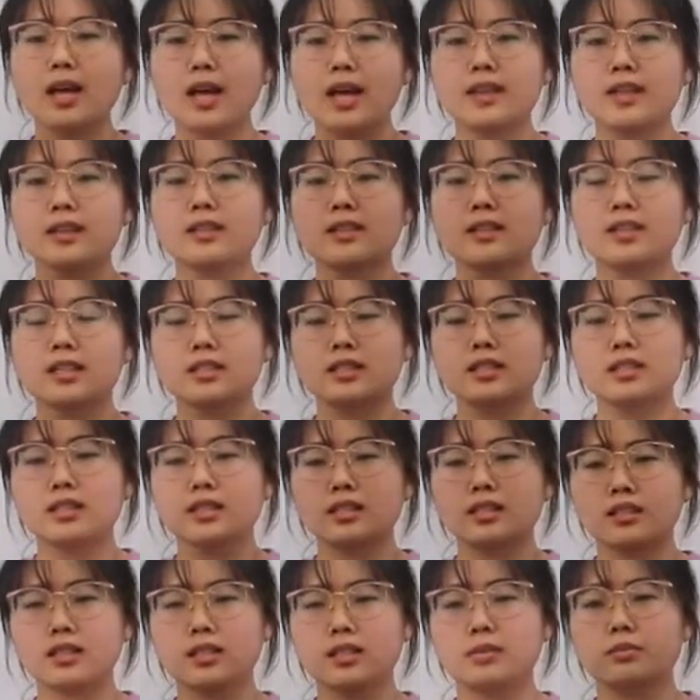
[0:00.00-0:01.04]
And
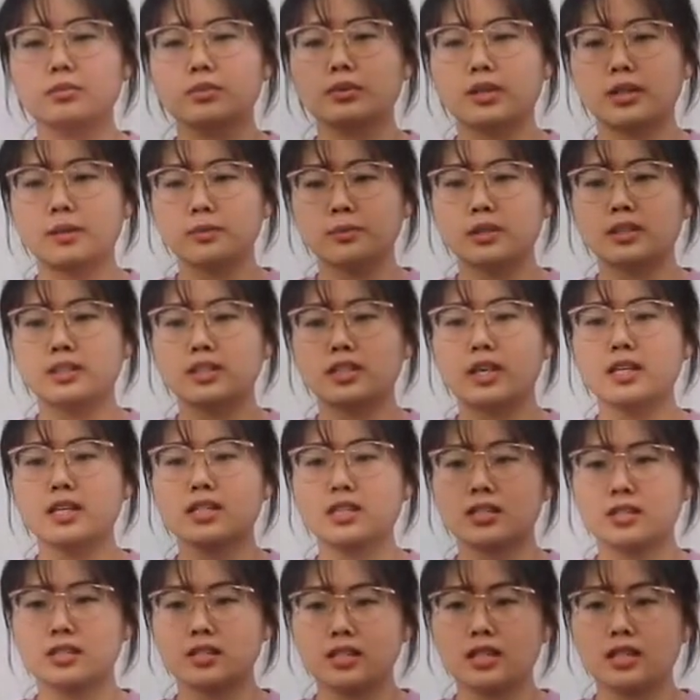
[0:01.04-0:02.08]
in the
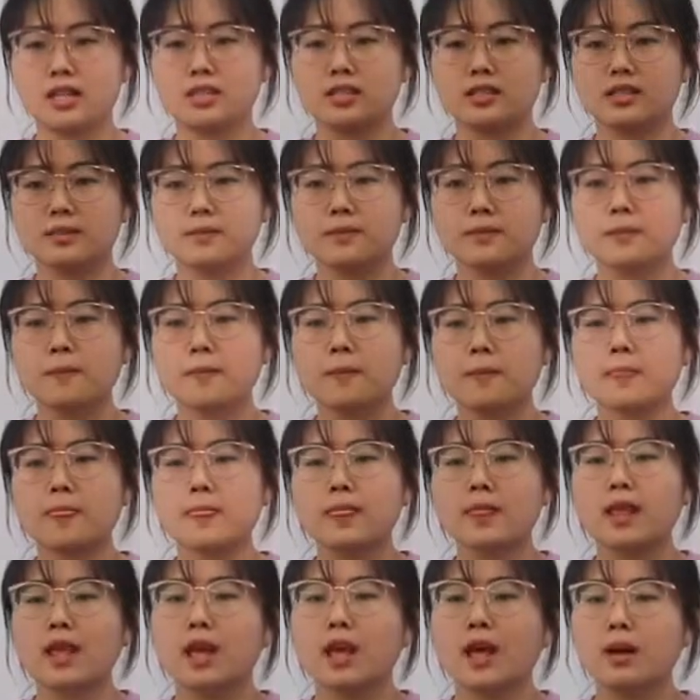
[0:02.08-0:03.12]
implementation stage,
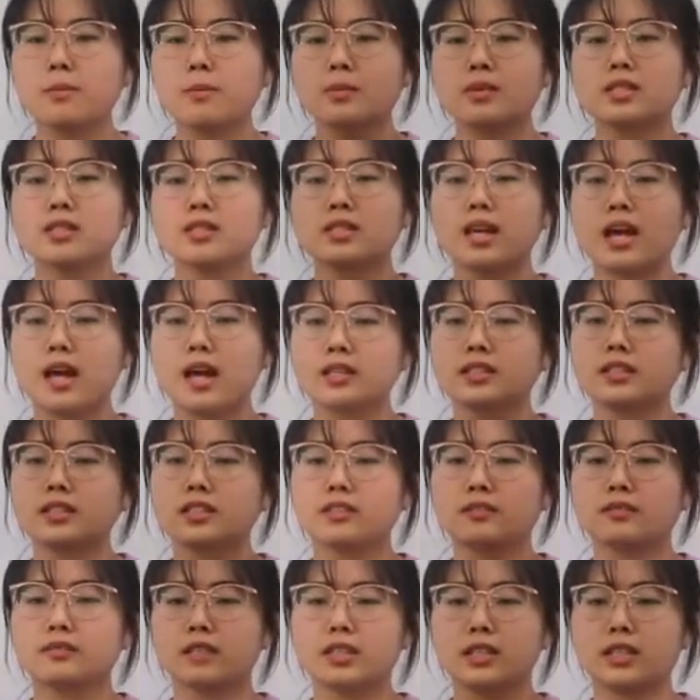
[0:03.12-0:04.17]
Amazon
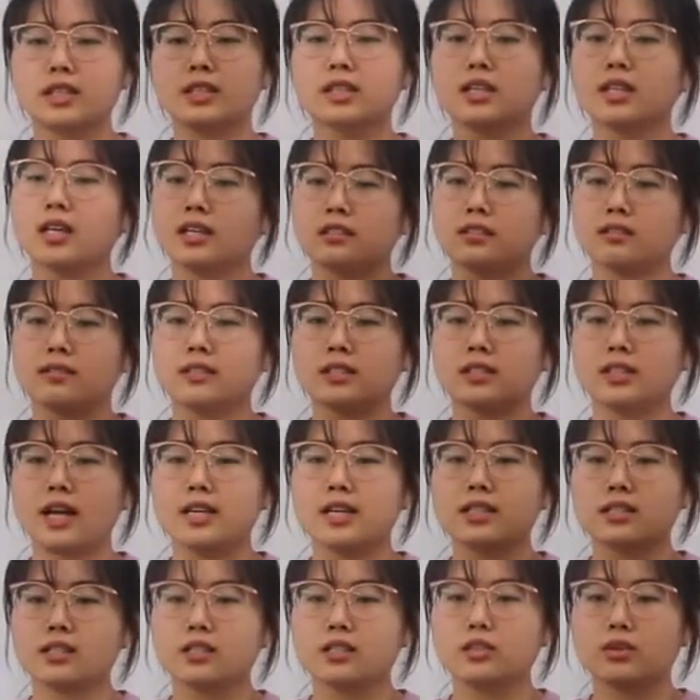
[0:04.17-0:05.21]
actively
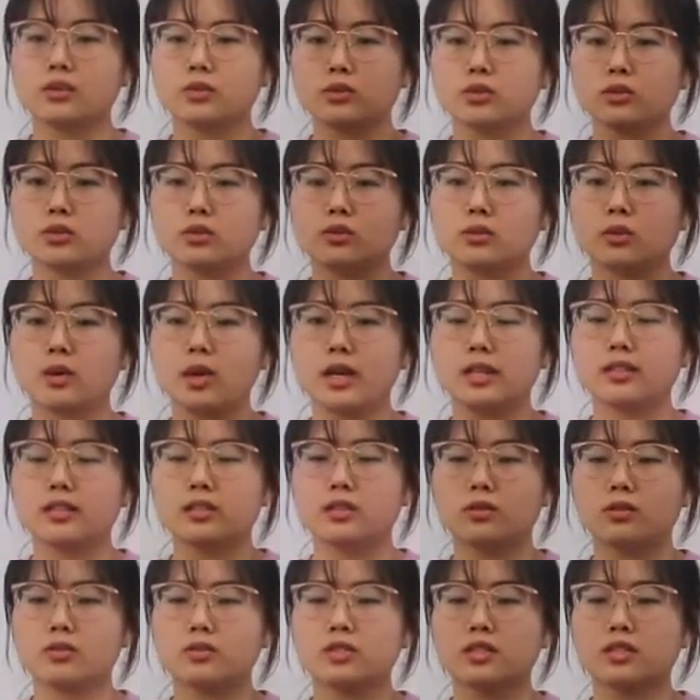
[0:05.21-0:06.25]
advertised Kindle 2 and
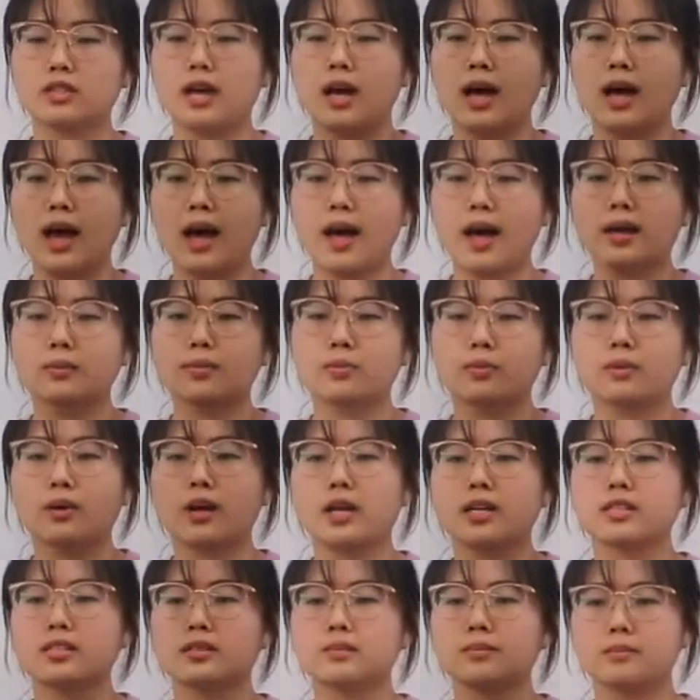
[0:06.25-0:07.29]
used the high
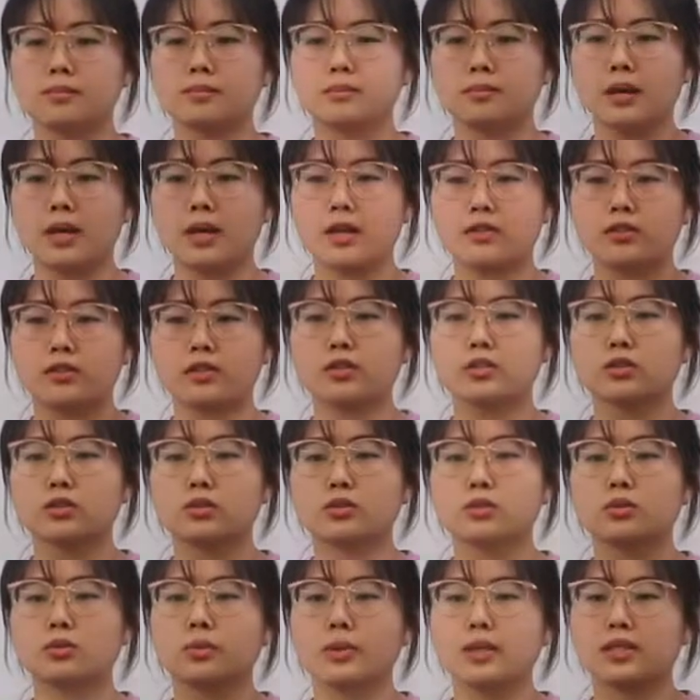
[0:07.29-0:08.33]
price method
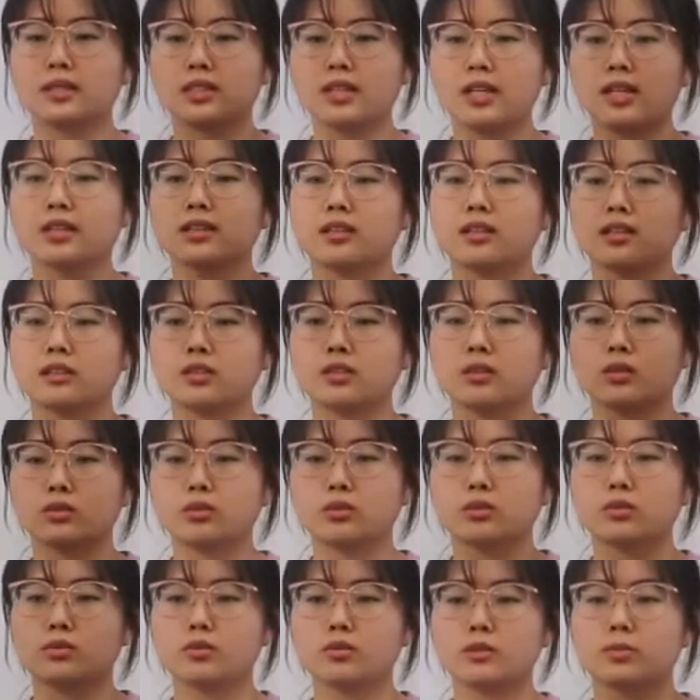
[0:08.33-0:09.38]
to maintain Kindle
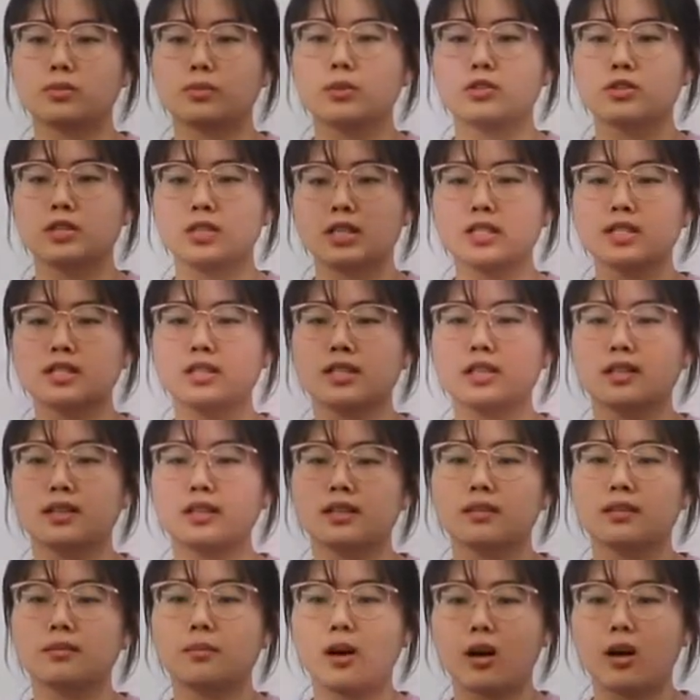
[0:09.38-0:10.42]
2's position
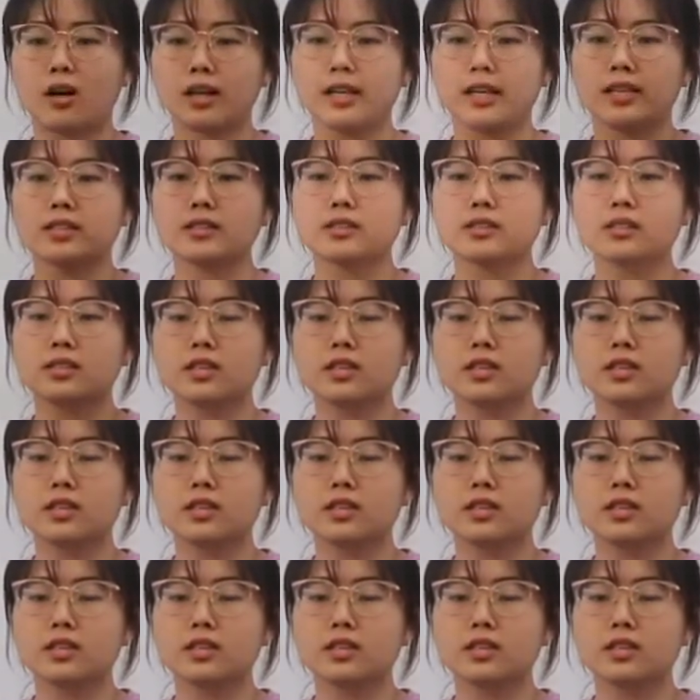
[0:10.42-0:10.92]
in the market.